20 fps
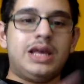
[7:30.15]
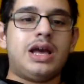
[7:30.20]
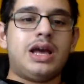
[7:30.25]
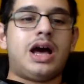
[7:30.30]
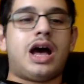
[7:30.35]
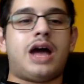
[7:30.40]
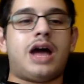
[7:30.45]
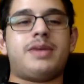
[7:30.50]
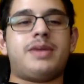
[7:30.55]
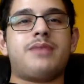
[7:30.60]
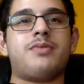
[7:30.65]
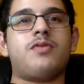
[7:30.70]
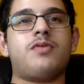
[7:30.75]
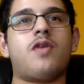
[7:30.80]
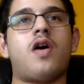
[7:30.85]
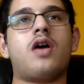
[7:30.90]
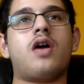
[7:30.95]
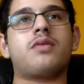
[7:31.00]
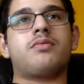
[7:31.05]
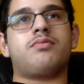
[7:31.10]
I may be
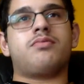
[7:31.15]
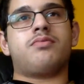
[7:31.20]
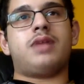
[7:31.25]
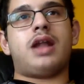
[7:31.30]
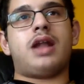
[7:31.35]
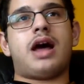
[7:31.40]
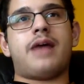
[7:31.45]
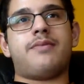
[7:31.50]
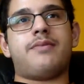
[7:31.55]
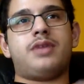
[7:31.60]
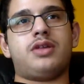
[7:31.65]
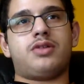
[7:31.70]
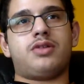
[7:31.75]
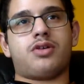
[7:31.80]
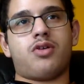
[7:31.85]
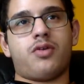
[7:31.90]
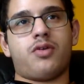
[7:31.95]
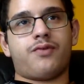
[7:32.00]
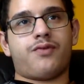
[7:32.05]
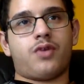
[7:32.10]
wrong, but I'm either
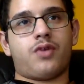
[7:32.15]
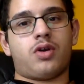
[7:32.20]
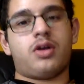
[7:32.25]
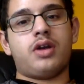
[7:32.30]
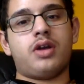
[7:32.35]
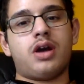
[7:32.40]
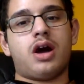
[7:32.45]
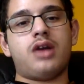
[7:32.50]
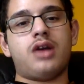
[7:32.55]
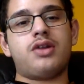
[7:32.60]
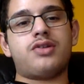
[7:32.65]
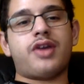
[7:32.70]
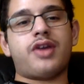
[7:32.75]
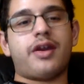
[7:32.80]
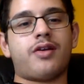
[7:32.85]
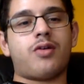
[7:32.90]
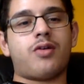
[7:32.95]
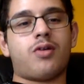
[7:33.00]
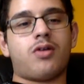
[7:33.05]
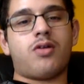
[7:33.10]
going for
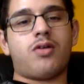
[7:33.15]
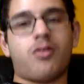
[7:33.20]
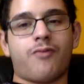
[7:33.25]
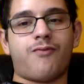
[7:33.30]
Undertaker or